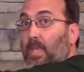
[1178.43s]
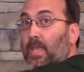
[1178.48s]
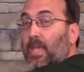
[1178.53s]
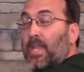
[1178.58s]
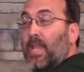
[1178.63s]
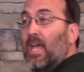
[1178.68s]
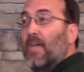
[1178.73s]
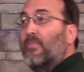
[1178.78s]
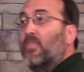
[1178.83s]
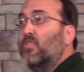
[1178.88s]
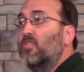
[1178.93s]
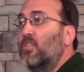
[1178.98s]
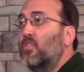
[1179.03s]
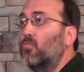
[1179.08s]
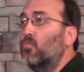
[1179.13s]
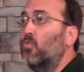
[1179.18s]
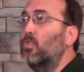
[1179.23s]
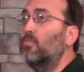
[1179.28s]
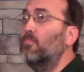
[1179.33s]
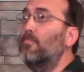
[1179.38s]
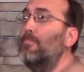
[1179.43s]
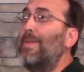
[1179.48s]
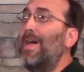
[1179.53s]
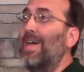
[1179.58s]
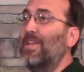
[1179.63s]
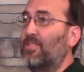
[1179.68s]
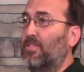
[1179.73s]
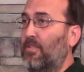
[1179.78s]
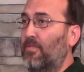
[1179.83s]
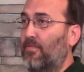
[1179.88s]
And Ephesus was
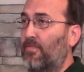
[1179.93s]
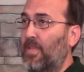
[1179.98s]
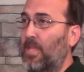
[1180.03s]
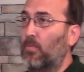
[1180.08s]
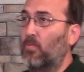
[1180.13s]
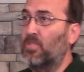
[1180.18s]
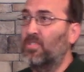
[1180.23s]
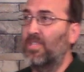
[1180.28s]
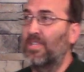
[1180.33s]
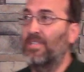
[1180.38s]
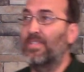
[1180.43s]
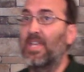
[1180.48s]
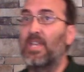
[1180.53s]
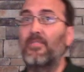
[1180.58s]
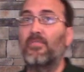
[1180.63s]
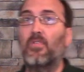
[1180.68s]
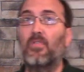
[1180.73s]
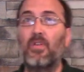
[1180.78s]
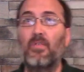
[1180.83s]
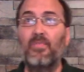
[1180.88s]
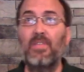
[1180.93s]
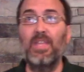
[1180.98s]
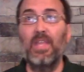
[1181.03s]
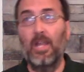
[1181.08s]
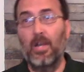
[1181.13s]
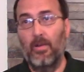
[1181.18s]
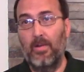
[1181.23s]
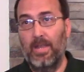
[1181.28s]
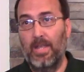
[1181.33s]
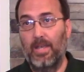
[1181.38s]
massive. It was the Denver of the
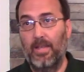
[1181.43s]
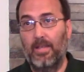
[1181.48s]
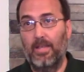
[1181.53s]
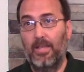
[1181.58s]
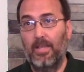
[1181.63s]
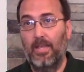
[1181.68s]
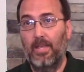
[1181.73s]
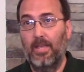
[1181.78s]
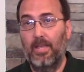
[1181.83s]
area.